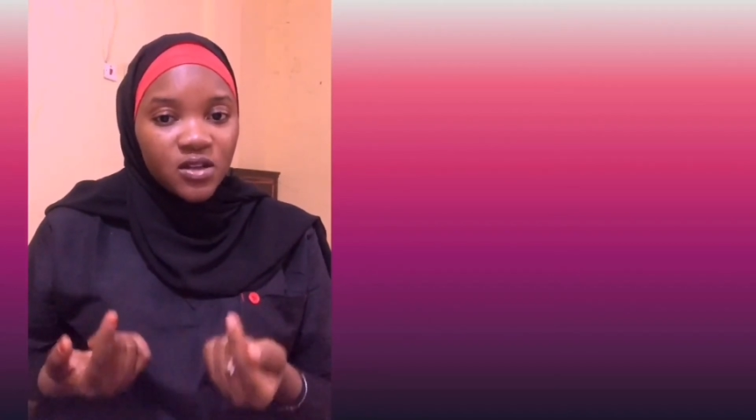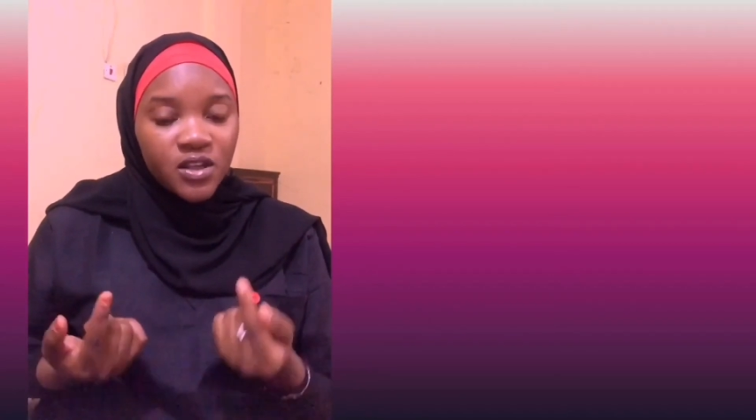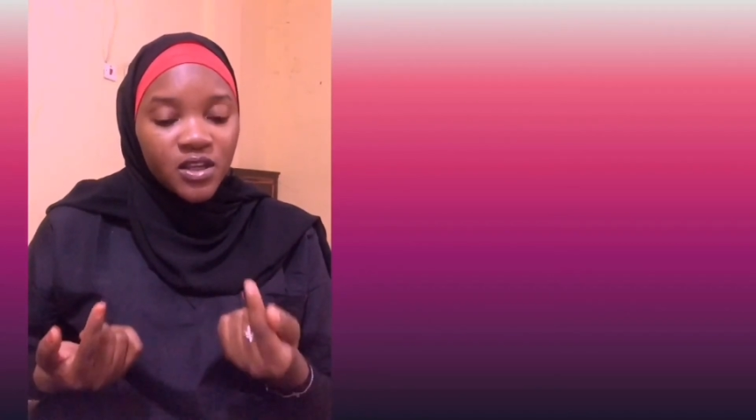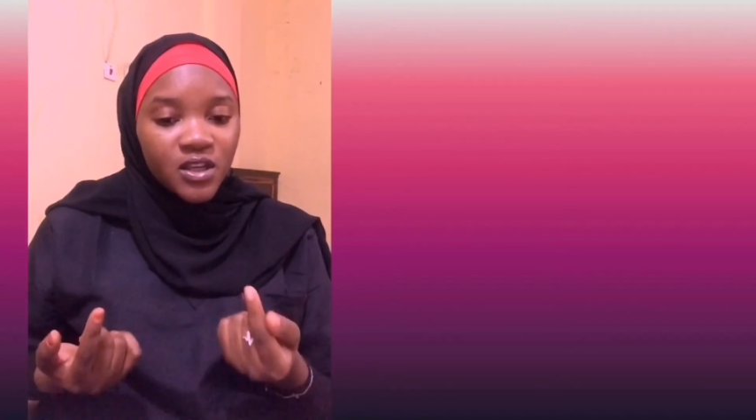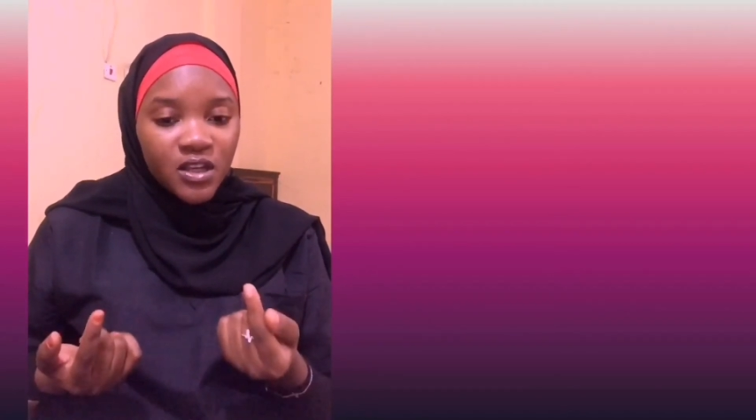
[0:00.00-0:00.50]

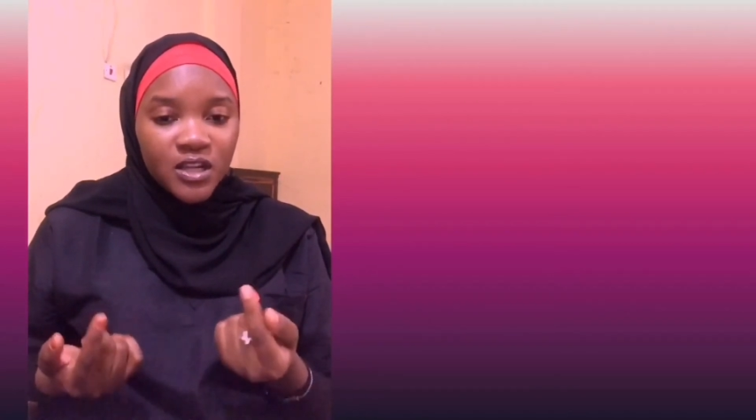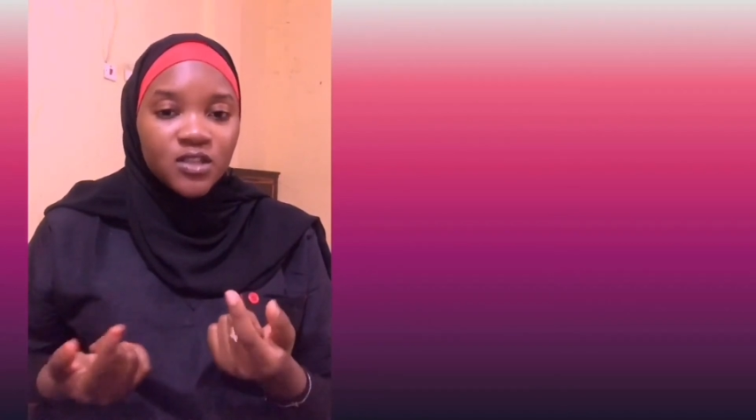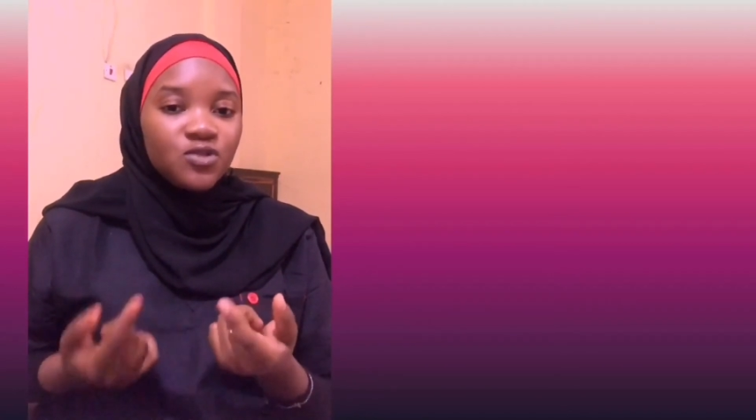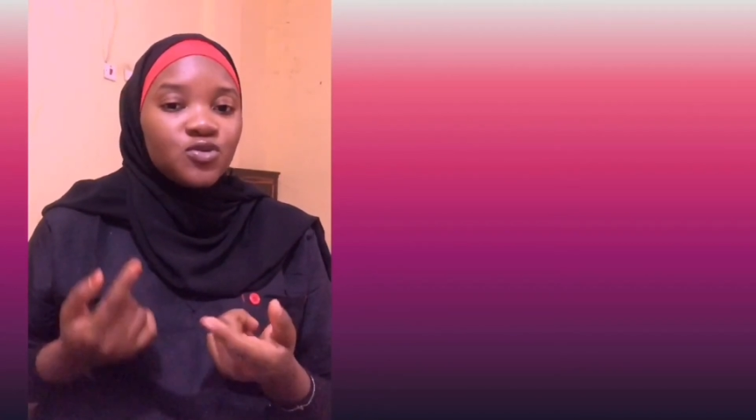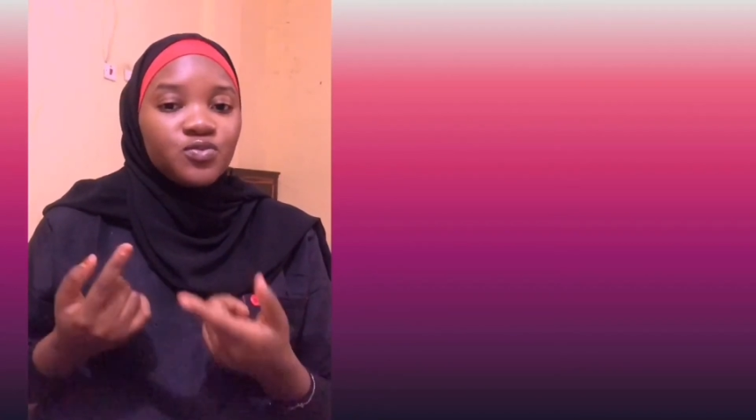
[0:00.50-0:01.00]
thinking that
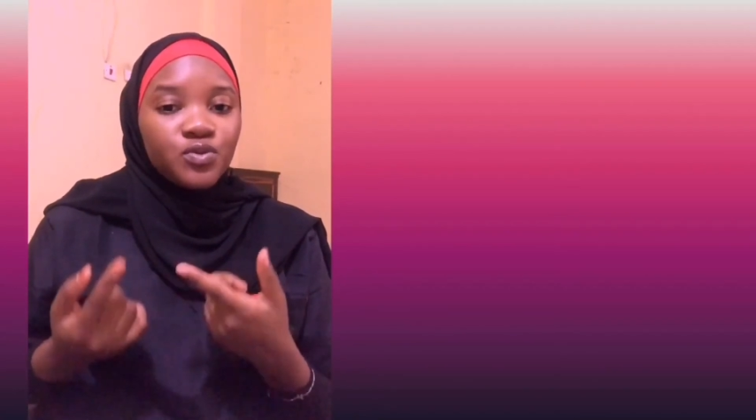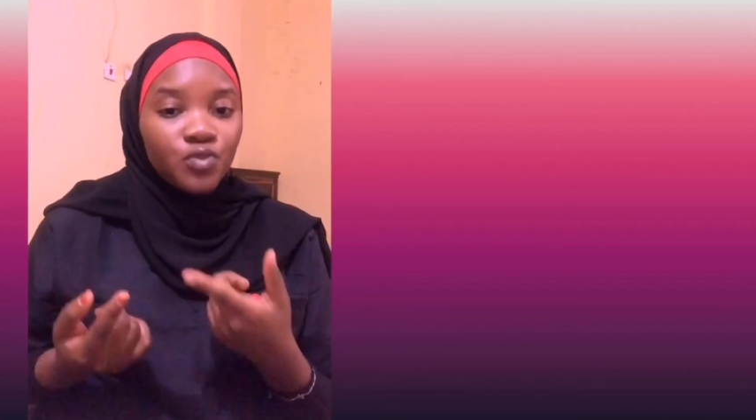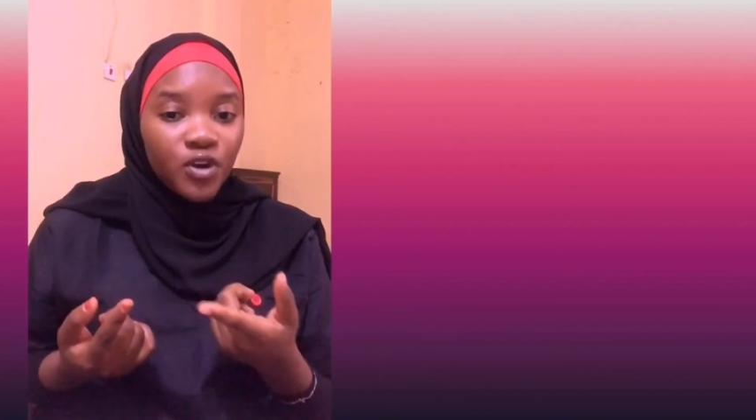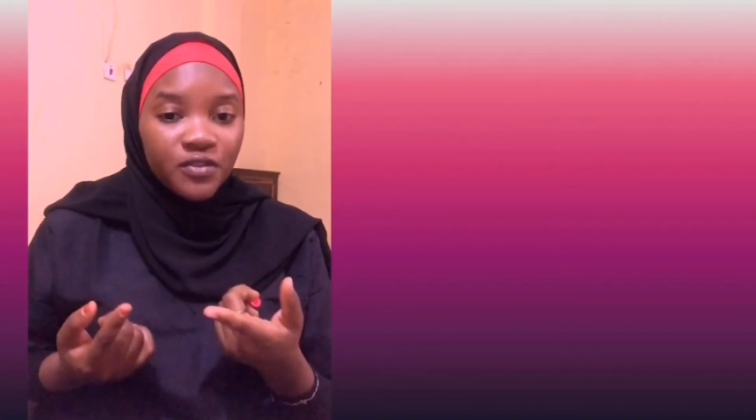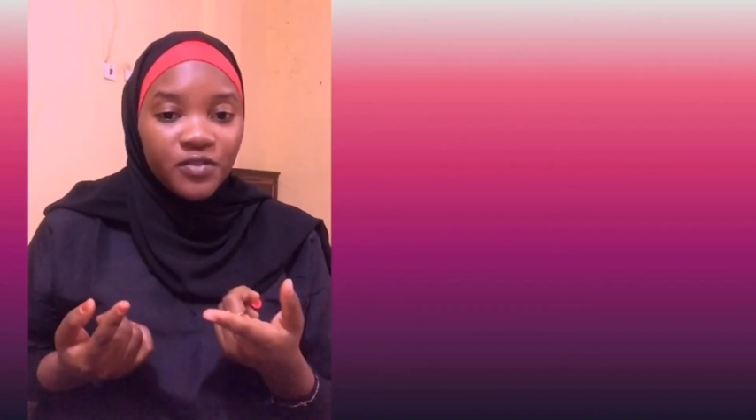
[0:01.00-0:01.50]
it will be
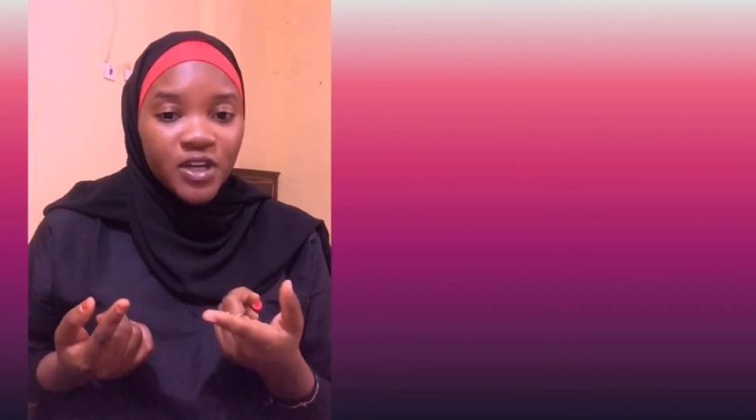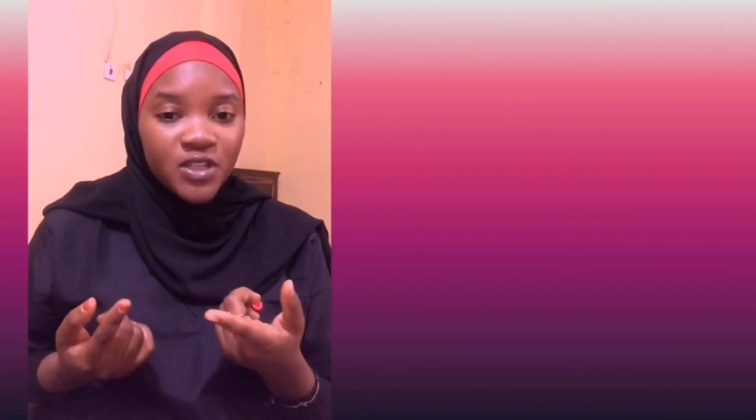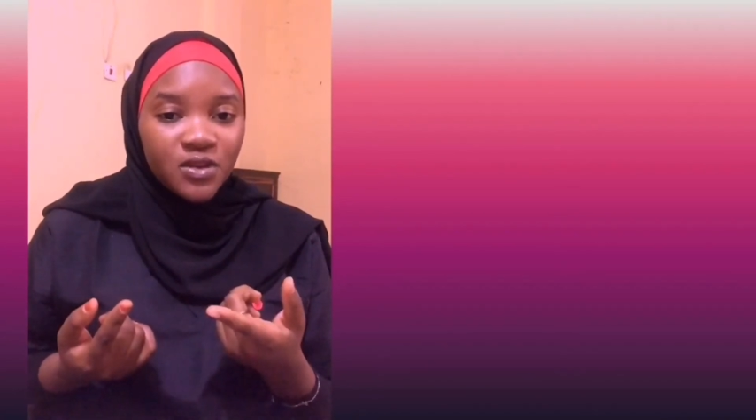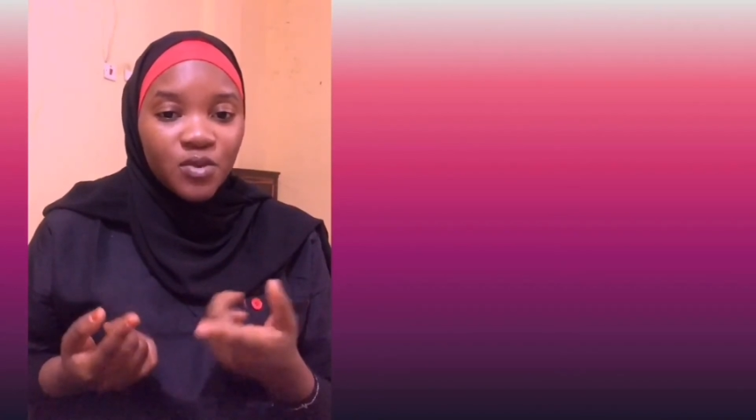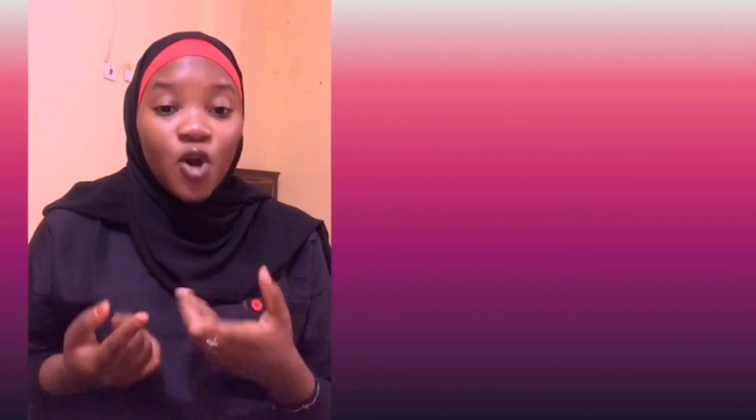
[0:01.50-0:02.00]
more effective,